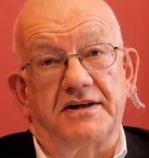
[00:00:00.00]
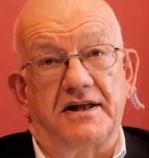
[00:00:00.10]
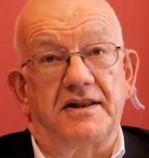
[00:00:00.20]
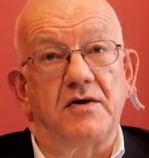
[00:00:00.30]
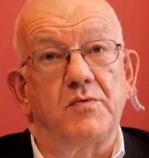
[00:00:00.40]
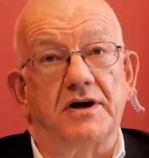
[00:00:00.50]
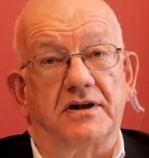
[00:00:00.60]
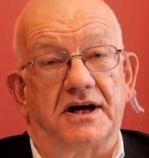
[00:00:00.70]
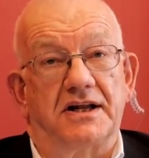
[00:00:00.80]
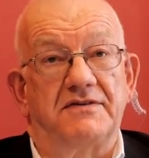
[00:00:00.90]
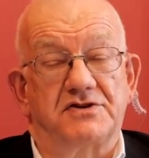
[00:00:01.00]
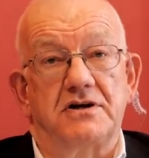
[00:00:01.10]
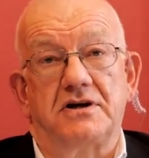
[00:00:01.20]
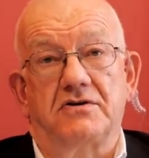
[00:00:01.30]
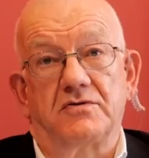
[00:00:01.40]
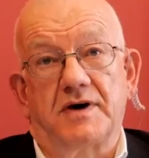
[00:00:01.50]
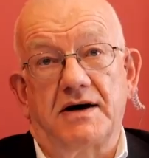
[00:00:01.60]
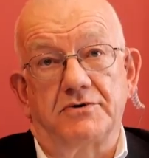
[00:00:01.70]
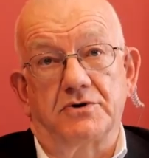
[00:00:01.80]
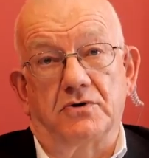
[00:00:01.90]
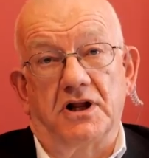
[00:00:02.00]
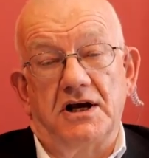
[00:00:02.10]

then they will. And they've certainly got the wherewithal.